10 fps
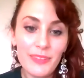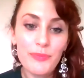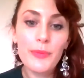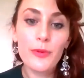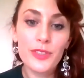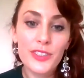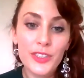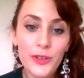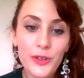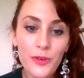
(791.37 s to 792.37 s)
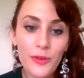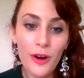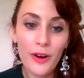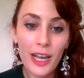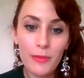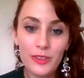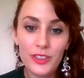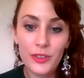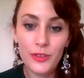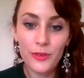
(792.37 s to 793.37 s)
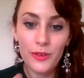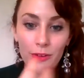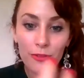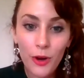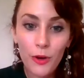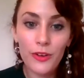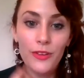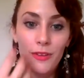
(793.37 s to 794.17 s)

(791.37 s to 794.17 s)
people still are able to evoke